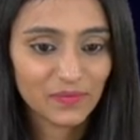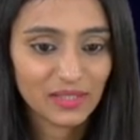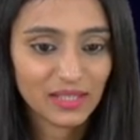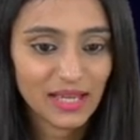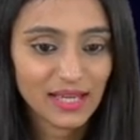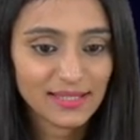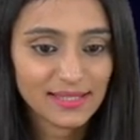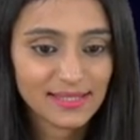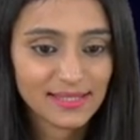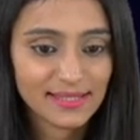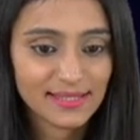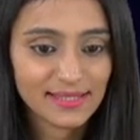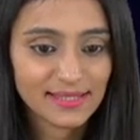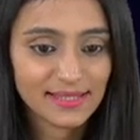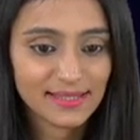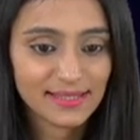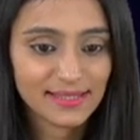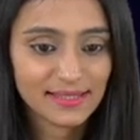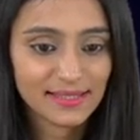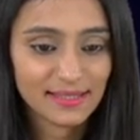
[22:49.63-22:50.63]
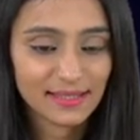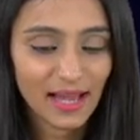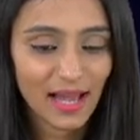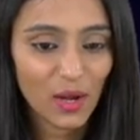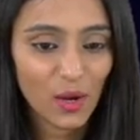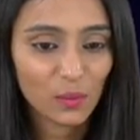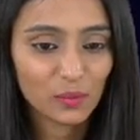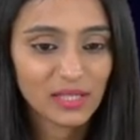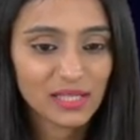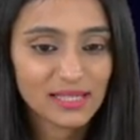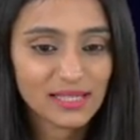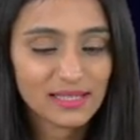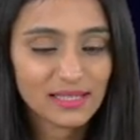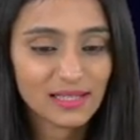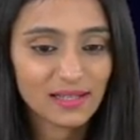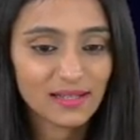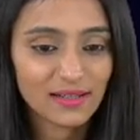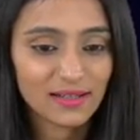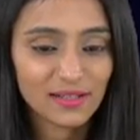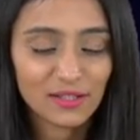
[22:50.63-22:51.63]
Yes. I hope this is
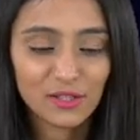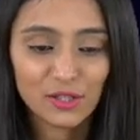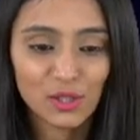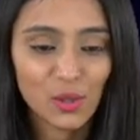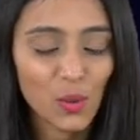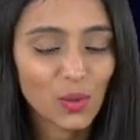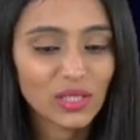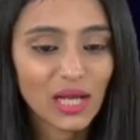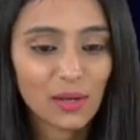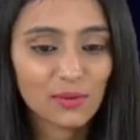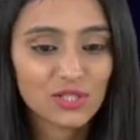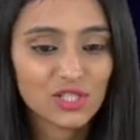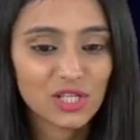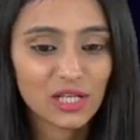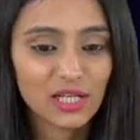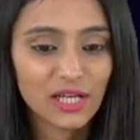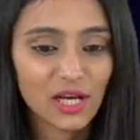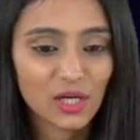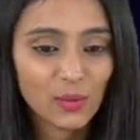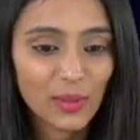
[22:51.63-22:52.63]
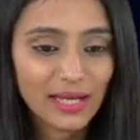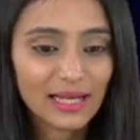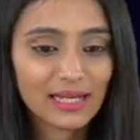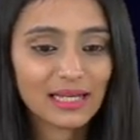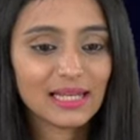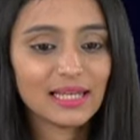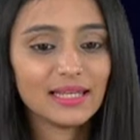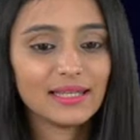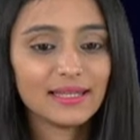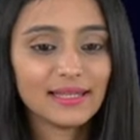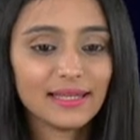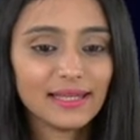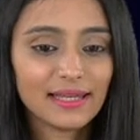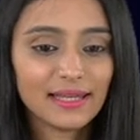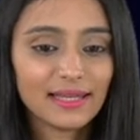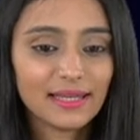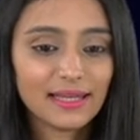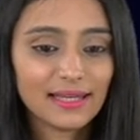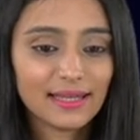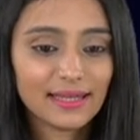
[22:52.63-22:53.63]
clear. No doubt still here. Quickly.
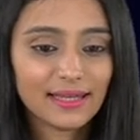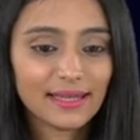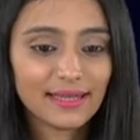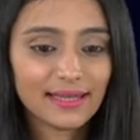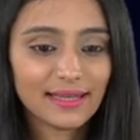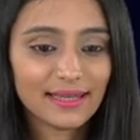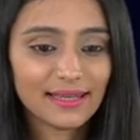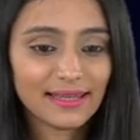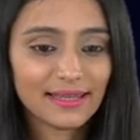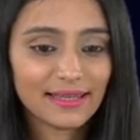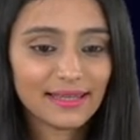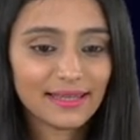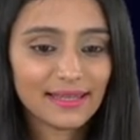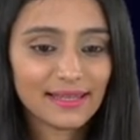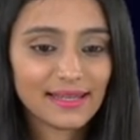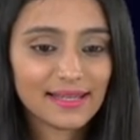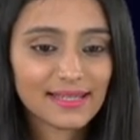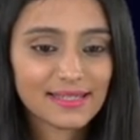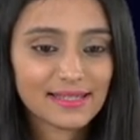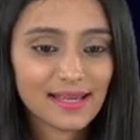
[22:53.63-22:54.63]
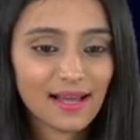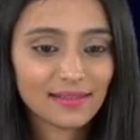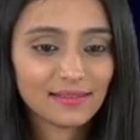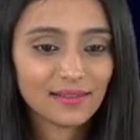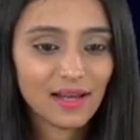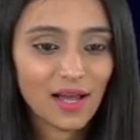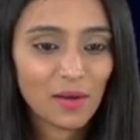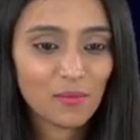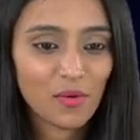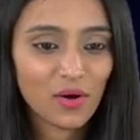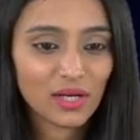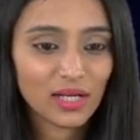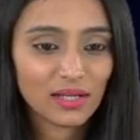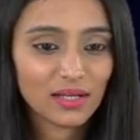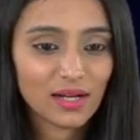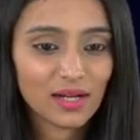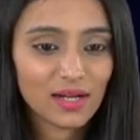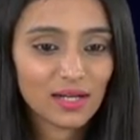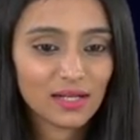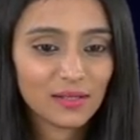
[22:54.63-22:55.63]
Sadhana,
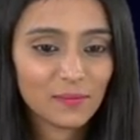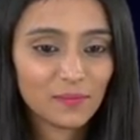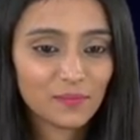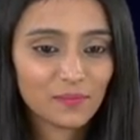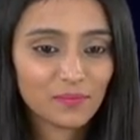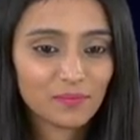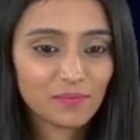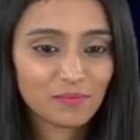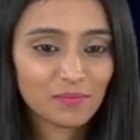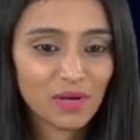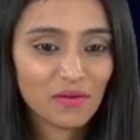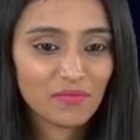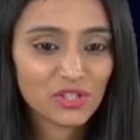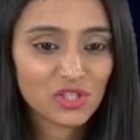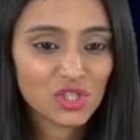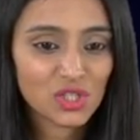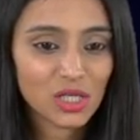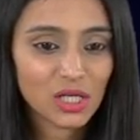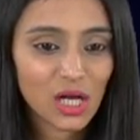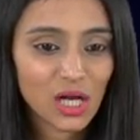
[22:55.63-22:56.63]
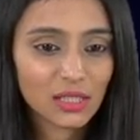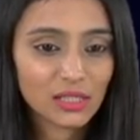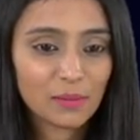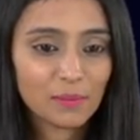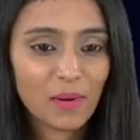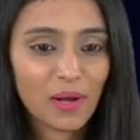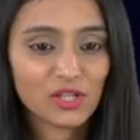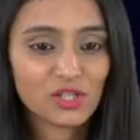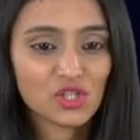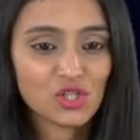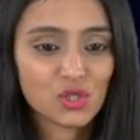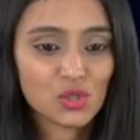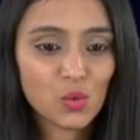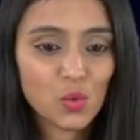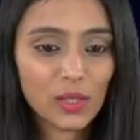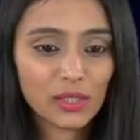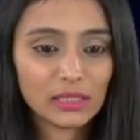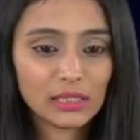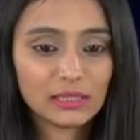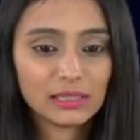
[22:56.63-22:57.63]
Monica, Bhavishka,
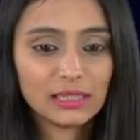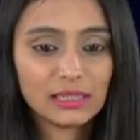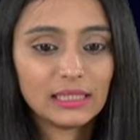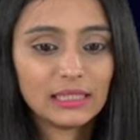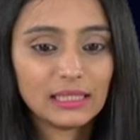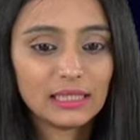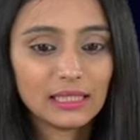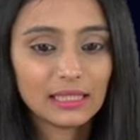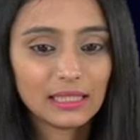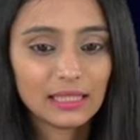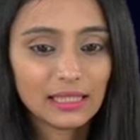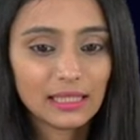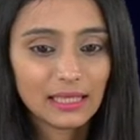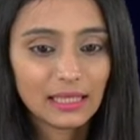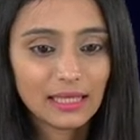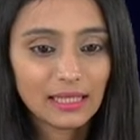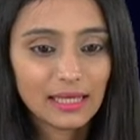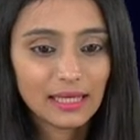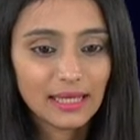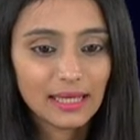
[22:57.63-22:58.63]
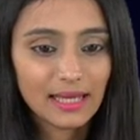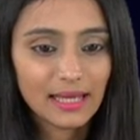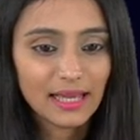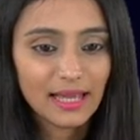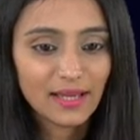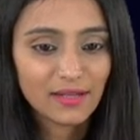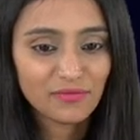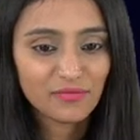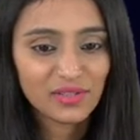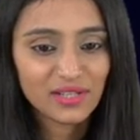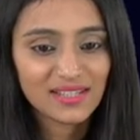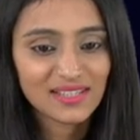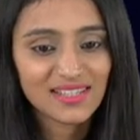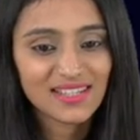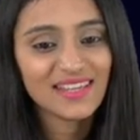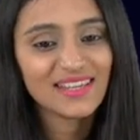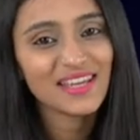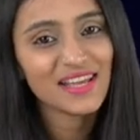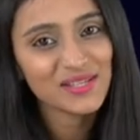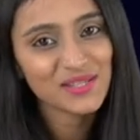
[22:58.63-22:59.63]
Dipanshu, Aditi.
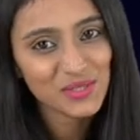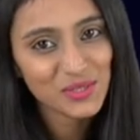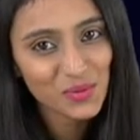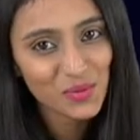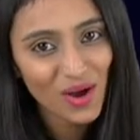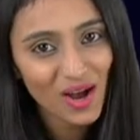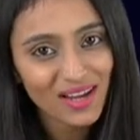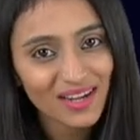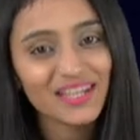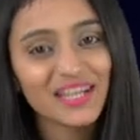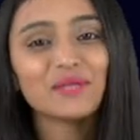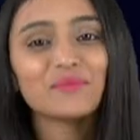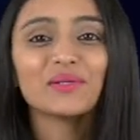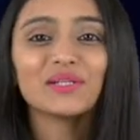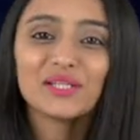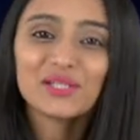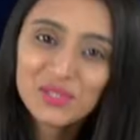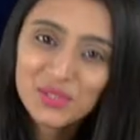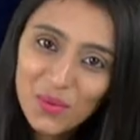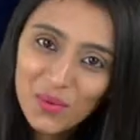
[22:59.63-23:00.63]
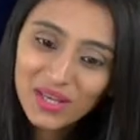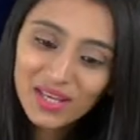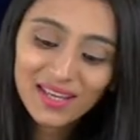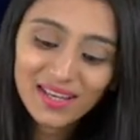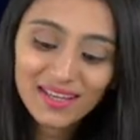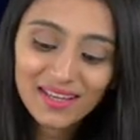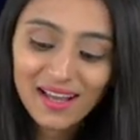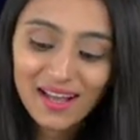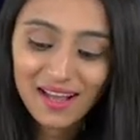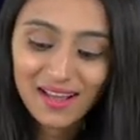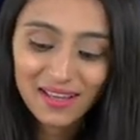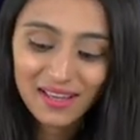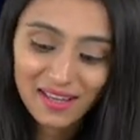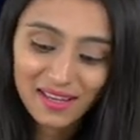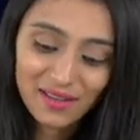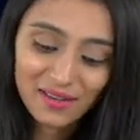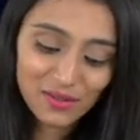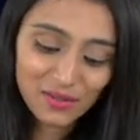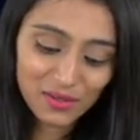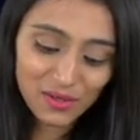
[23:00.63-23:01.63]
Infinity, yes, you are late, but it's okay.
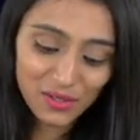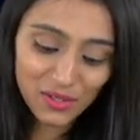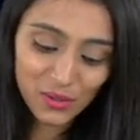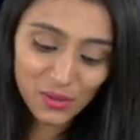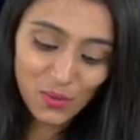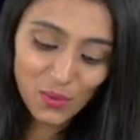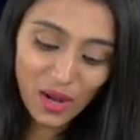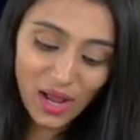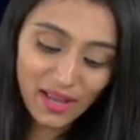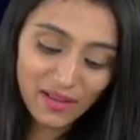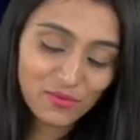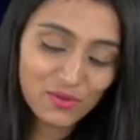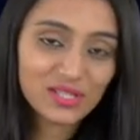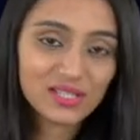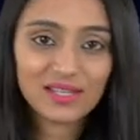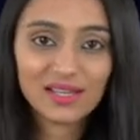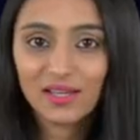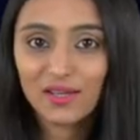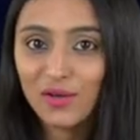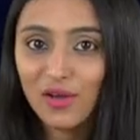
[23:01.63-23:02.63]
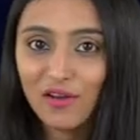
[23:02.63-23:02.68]
You, I would say